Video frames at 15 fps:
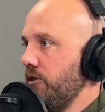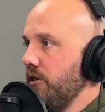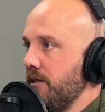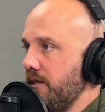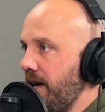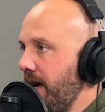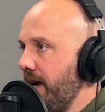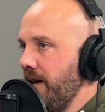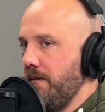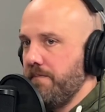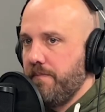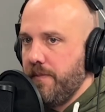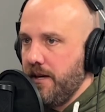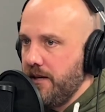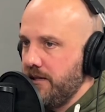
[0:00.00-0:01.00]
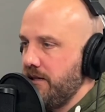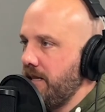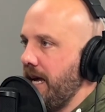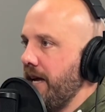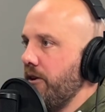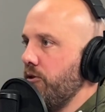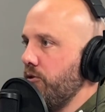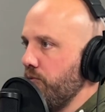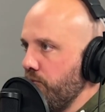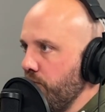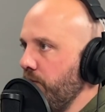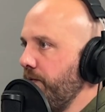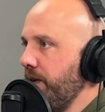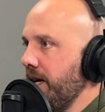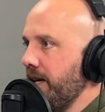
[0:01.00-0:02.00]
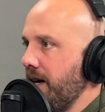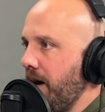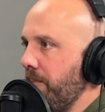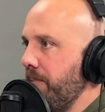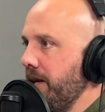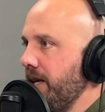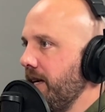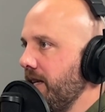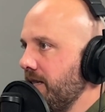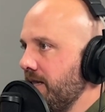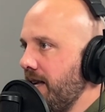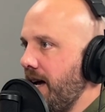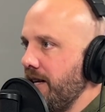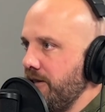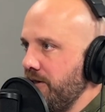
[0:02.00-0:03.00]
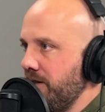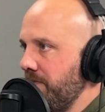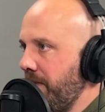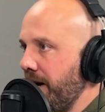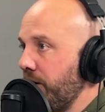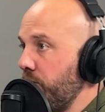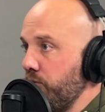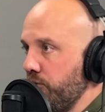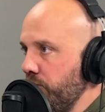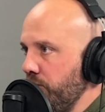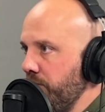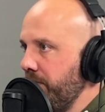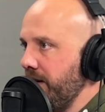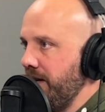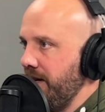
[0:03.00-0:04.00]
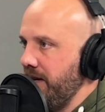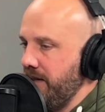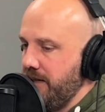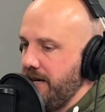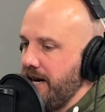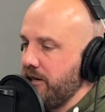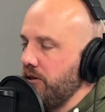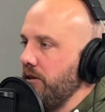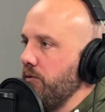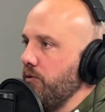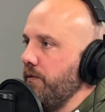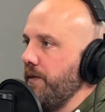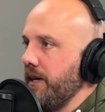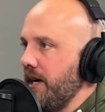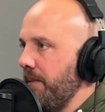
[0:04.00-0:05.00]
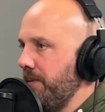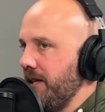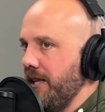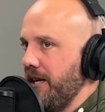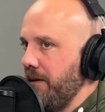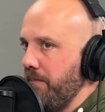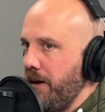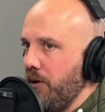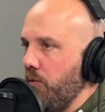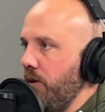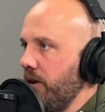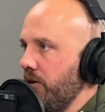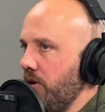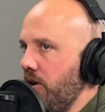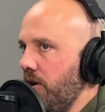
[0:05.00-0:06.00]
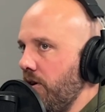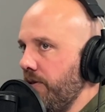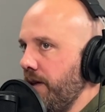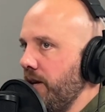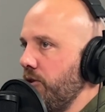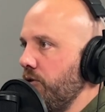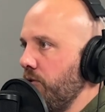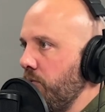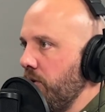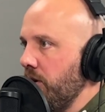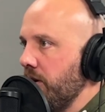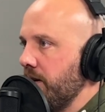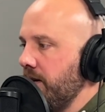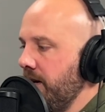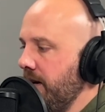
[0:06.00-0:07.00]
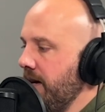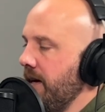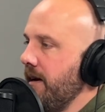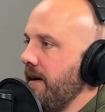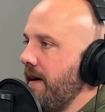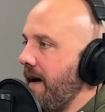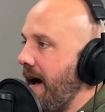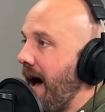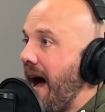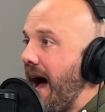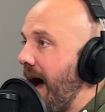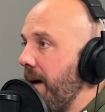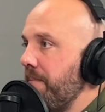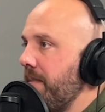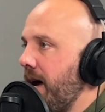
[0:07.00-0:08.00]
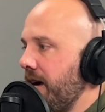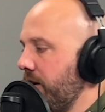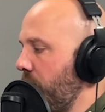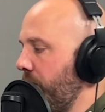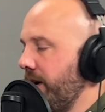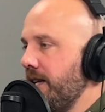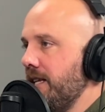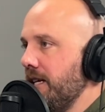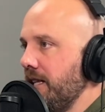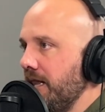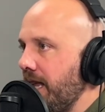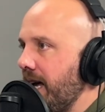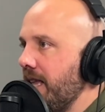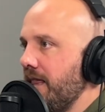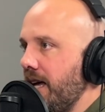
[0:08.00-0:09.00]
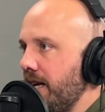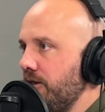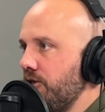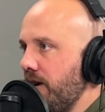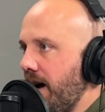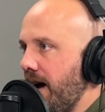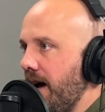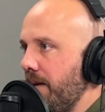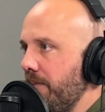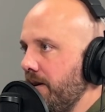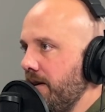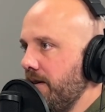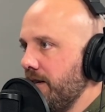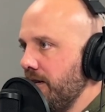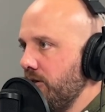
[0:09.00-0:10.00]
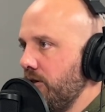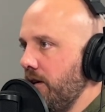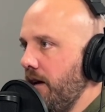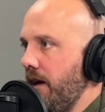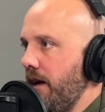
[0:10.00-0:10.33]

just a standard roofing company. It's not just my crew, but it's actually a roofing company that I make one call, they do the work. I'm not going to land that job because